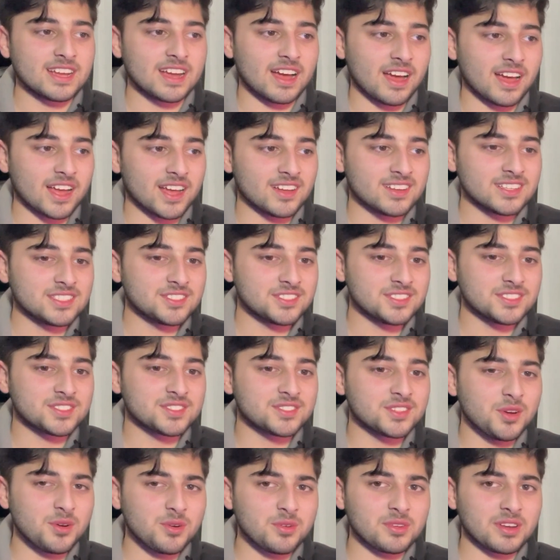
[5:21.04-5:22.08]
It's just
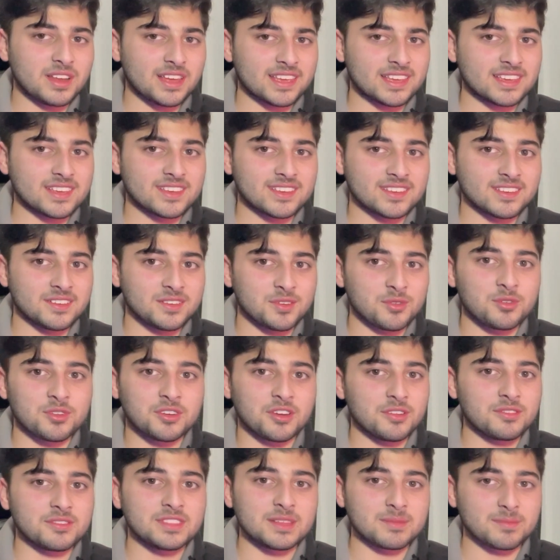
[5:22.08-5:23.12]
so, like, all
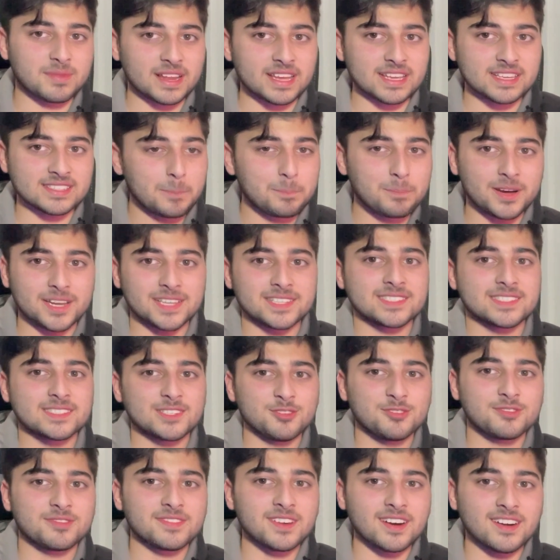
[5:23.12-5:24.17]
over the place. But it's
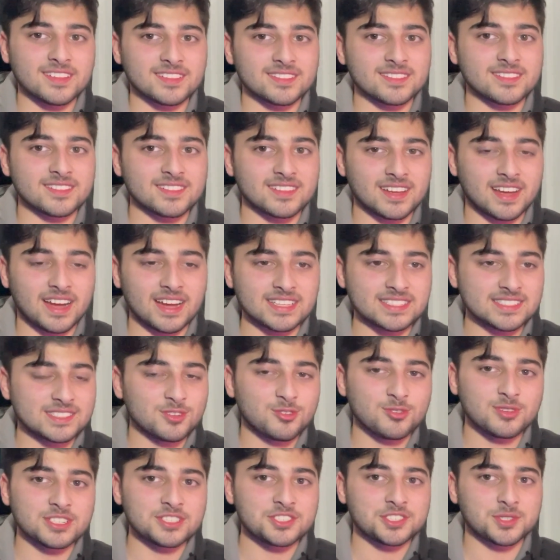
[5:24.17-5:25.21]
still fun. I
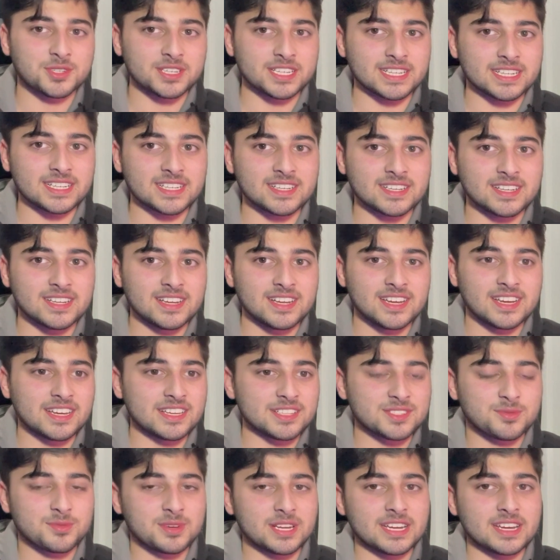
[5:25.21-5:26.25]
still enjoy it.
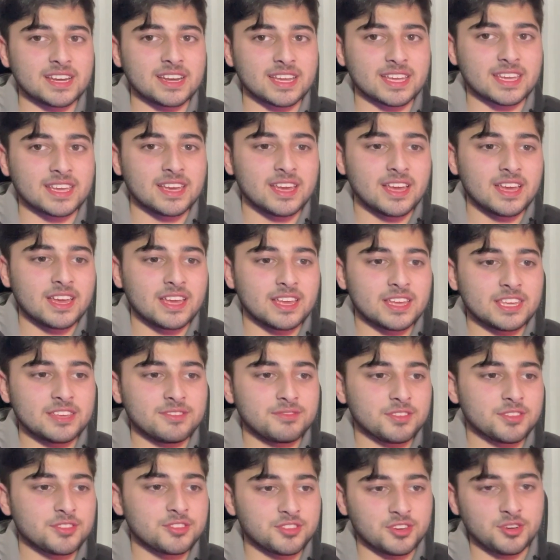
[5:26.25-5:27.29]
It's weird. Like,
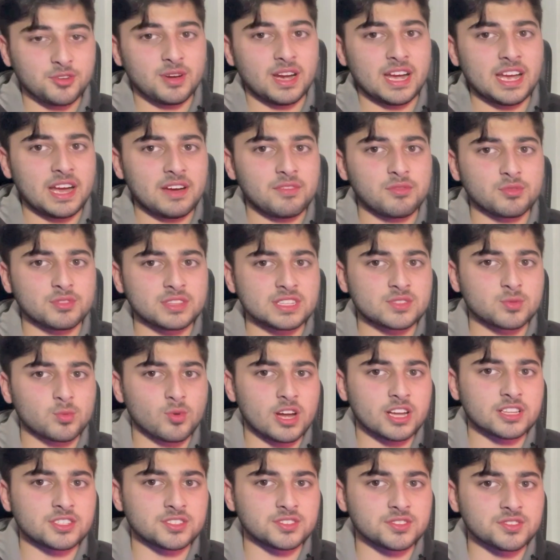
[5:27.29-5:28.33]
even though I have all this
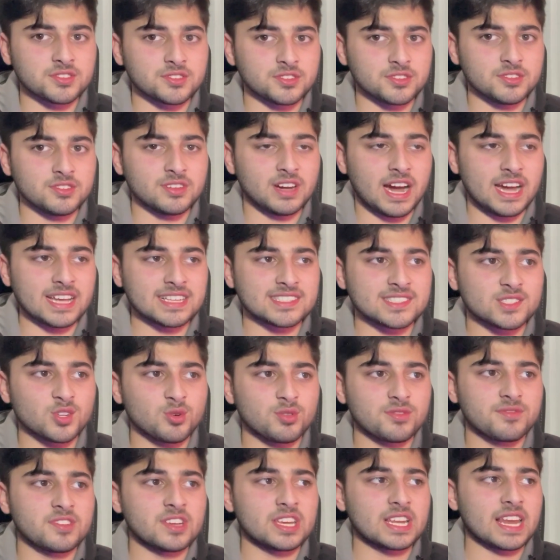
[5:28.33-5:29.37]
work to do, I still
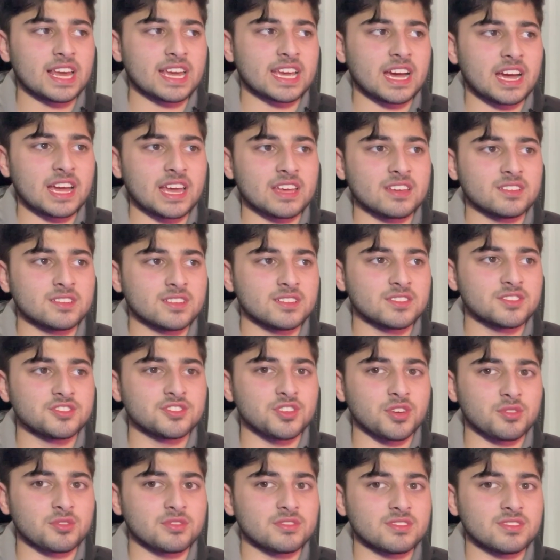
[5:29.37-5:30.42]
feel like I
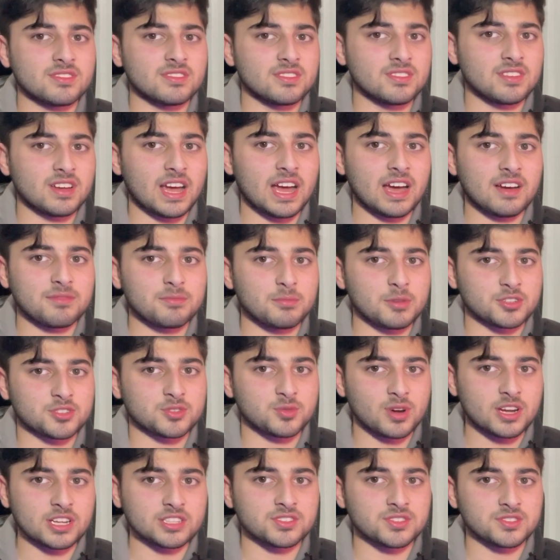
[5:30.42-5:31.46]
don't have much
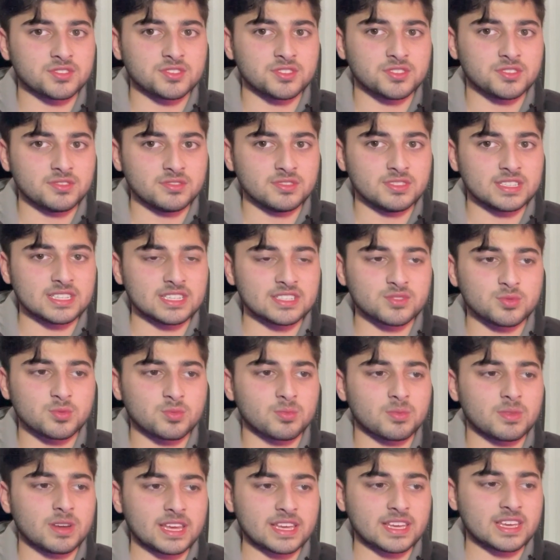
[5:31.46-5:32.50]
work to do. It's,
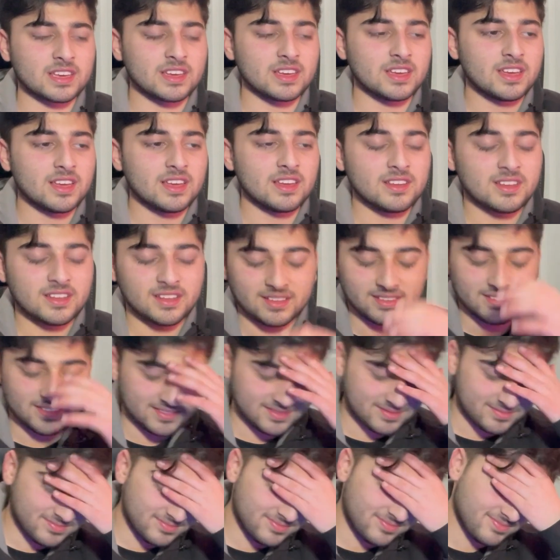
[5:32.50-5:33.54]
like,
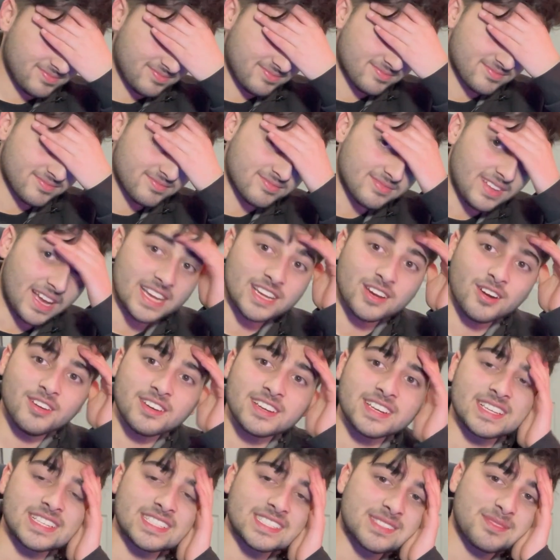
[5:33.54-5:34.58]
I
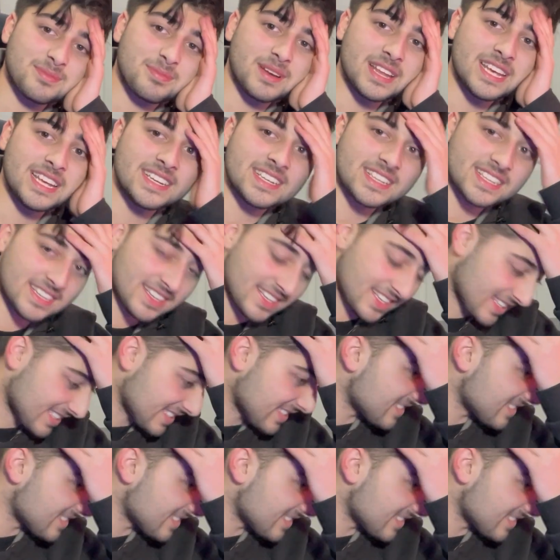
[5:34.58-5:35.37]
can't explain it. Like,